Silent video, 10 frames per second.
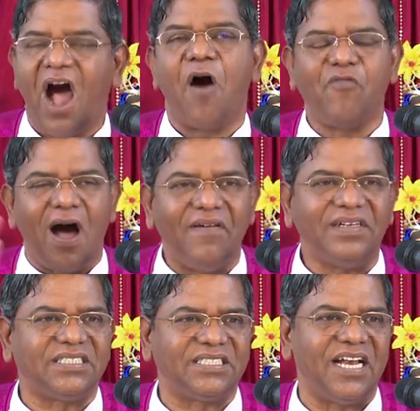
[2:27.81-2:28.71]
of
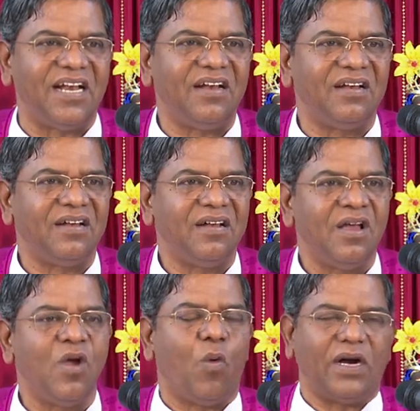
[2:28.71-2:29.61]
our sin,
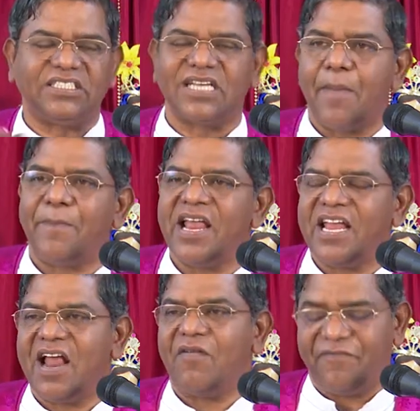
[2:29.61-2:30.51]
what's
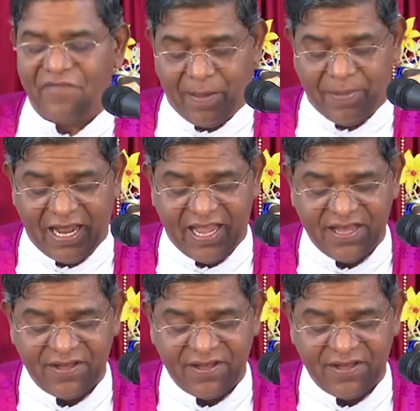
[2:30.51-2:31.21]
happening in our family.